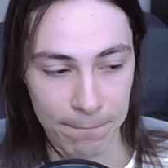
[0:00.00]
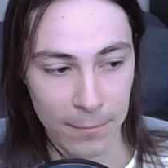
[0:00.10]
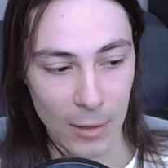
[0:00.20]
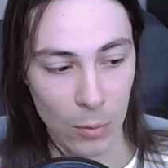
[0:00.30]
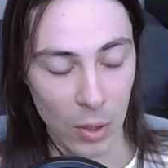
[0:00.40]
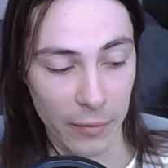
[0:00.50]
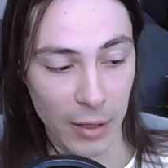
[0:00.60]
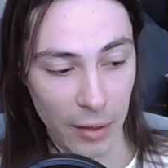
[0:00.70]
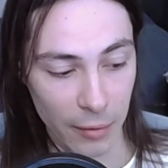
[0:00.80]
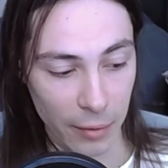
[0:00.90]
One of the
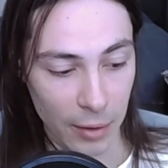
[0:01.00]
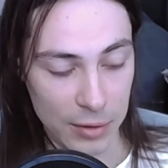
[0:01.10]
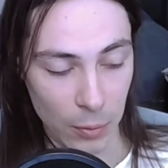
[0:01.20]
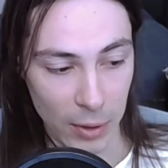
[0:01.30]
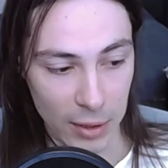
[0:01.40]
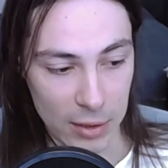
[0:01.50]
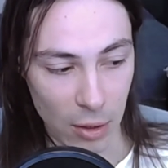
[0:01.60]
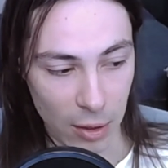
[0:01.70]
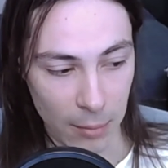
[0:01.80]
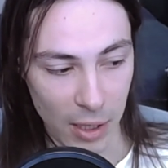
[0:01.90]
other things that we can
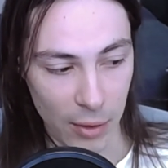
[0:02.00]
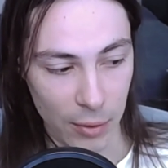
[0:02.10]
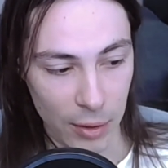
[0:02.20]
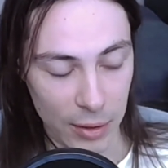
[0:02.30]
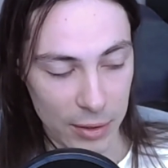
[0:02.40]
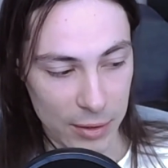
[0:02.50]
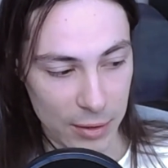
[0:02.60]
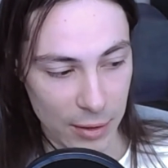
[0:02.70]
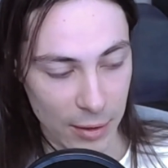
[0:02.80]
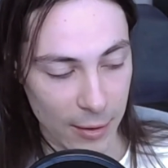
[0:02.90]
talk about is
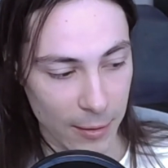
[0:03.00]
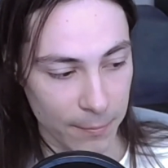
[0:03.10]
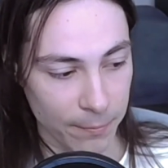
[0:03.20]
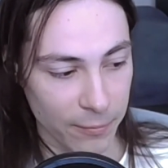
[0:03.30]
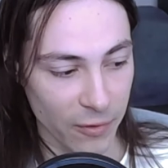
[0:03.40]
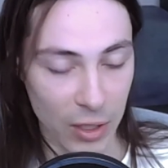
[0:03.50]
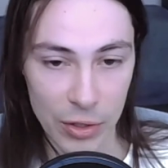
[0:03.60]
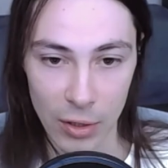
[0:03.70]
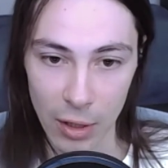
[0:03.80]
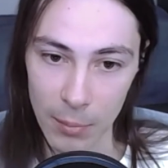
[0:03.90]

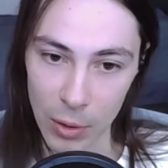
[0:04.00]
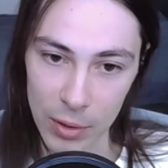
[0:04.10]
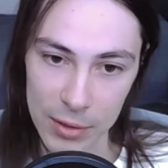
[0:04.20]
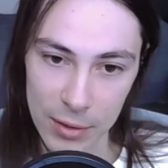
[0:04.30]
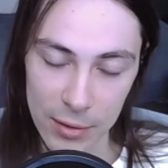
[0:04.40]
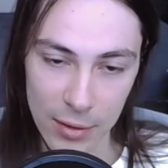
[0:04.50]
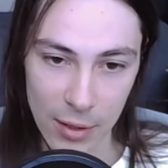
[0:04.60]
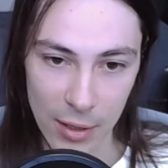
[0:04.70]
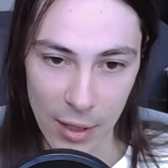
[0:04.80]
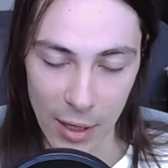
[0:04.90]
functional components
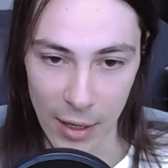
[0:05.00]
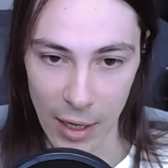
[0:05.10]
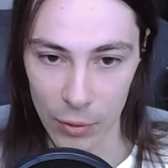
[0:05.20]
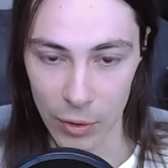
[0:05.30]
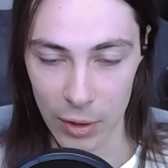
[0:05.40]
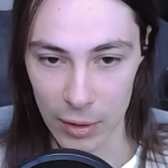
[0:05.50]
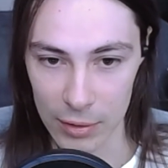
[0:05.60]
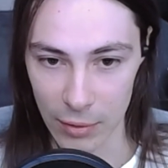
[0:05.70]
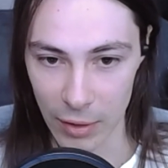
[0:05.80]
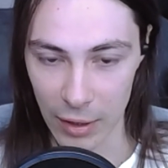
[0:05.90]
and how you can
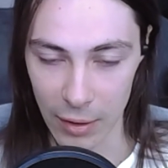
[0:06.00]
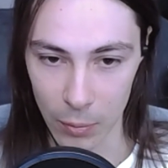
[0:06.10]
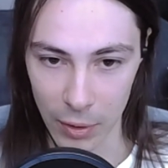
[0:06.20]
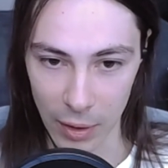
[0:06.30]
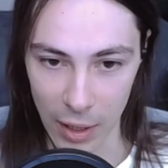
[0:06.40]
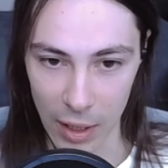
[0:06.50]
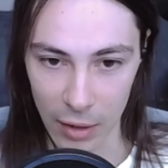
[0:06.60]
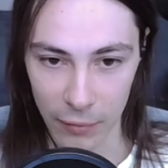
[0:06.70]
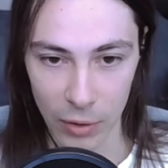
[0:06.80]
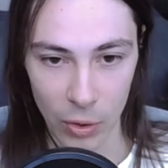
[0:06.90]
integrate them with Ionic
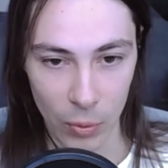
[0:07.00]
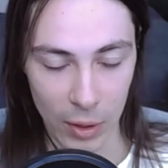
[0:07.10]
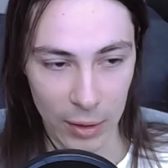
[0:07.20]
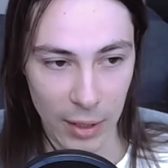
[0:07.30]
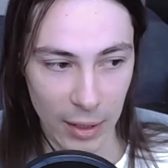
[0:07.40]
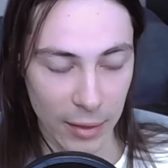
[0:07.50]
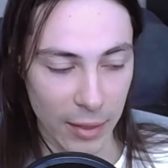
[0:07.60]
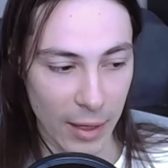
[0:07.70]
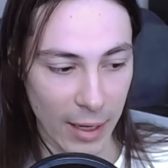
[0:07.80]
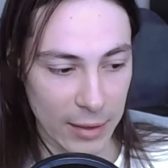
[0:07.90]
Vue and get
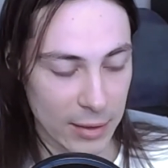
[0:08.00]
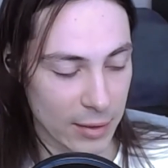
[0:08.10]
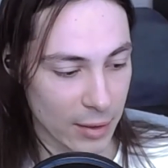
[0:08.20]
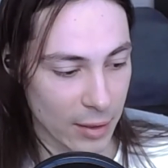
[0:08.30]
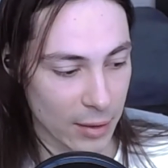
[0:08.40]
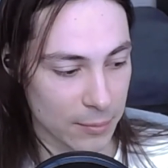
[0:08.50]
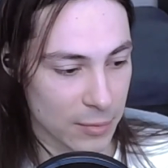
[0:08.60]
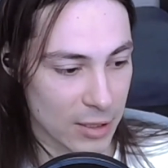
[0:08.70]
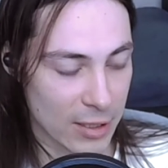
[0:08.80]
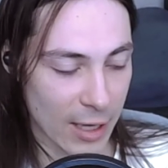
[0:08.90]
that
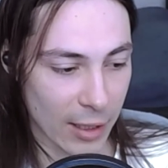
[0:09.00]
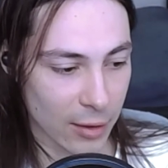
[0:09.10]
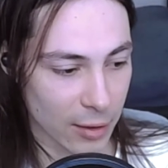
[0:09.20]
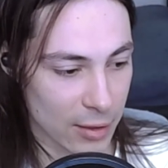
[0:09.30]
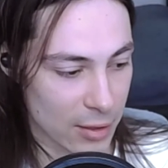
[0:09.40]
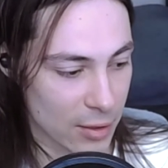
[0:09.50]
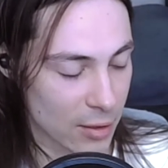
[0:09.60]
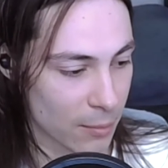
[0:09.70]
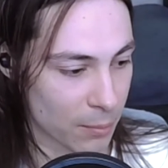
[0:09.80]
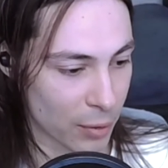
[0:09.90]
stateless
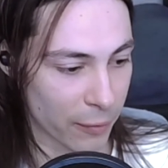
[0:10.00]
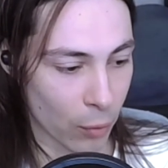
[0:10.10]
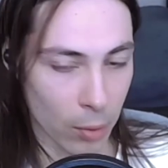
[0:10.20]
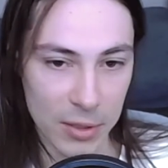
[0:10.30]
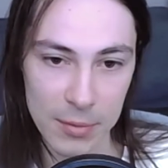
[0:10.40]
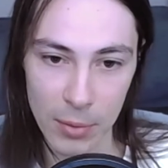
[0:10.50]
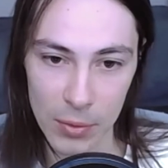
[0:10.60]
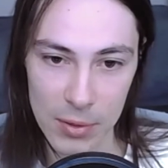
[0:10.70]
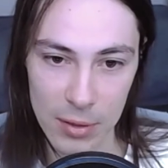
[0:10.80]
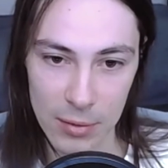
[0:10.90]
performance
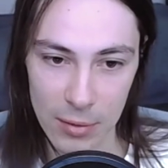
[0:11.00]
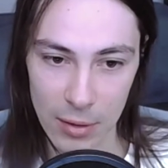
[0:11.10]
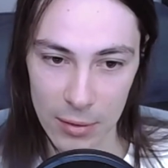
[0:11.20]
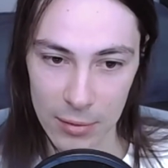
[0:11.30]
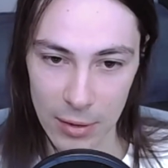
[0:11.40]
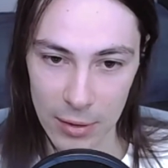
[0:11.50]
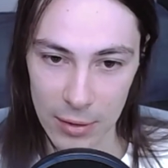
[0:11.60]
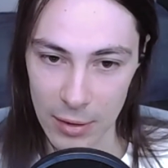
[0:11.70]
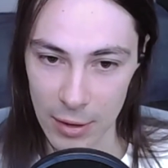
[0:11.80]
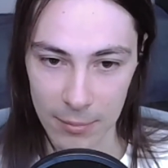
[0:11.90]
boost.
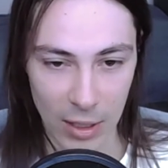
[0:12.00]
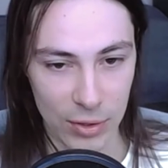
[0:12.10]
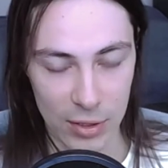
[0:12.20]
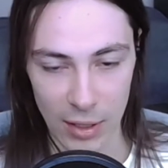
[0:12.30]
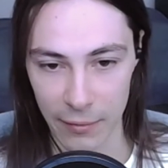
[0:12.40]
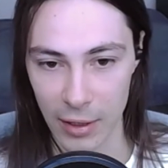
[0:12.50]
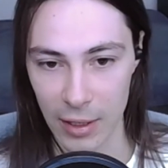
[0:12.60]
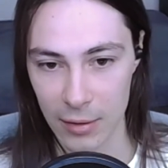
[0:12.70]
I just love that.